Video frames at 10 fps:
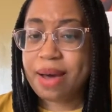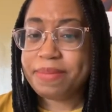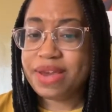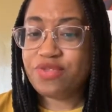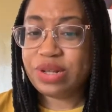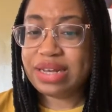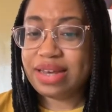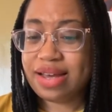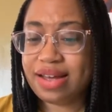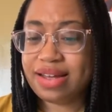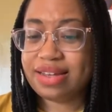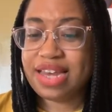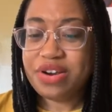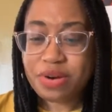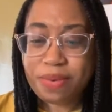being really
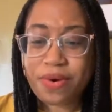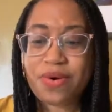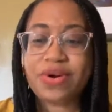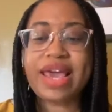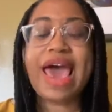irritable